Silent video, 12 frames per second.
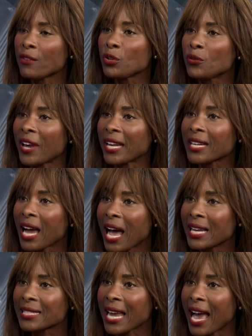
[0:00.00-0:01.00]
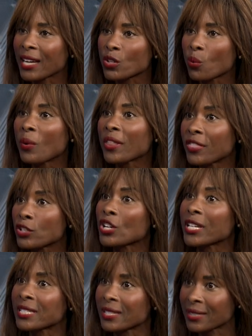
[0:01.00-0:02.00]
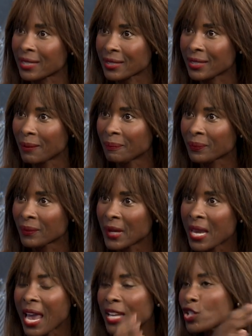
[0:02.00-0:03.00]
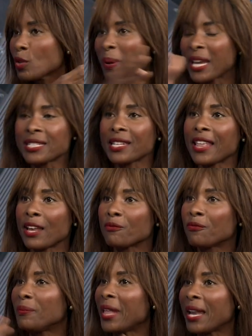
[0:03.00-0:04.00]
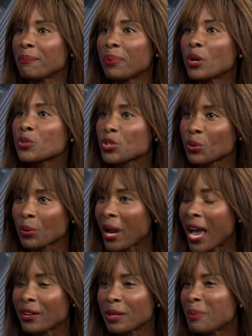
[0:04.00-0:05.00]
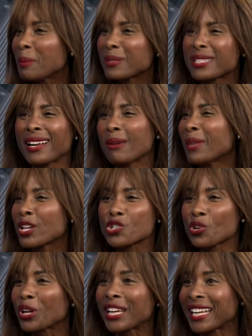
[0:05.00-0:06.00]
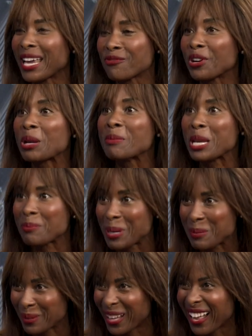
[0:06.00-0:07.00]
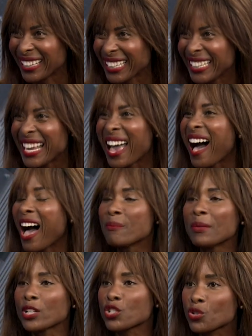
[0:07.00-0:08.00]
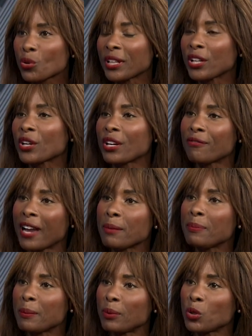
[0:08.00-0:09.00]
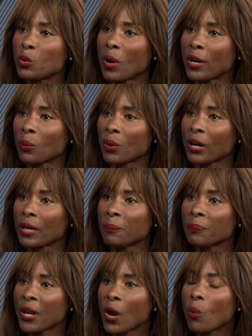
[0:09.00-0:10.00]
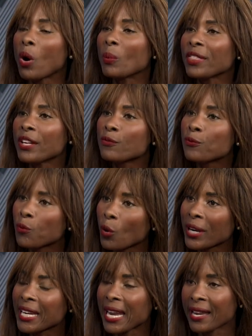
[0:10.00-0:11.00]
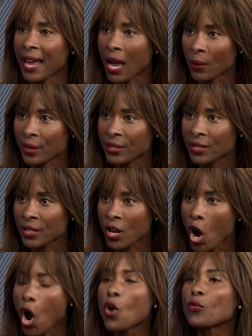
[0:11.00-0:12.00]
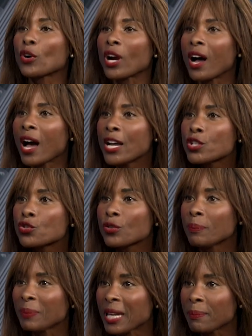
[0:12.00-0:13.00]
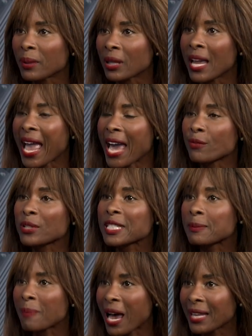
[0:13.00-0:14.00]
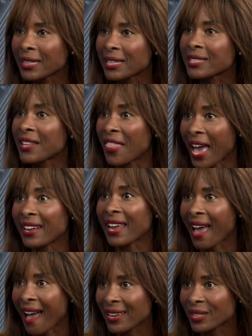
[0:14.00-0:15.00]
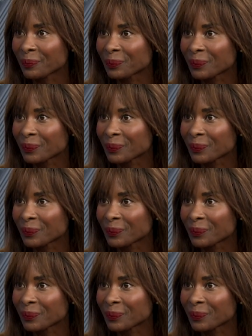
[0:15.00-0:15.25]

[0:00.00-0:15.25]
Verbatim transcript: if you've had contact with the justice system. And she hmm. pasted that, that poster around, and people said, I'm not sure you're going to get very many people, Holly. I'm not sure that you're going to find people who want to work. Well, within 48 hours, over 100 people had responded to that ad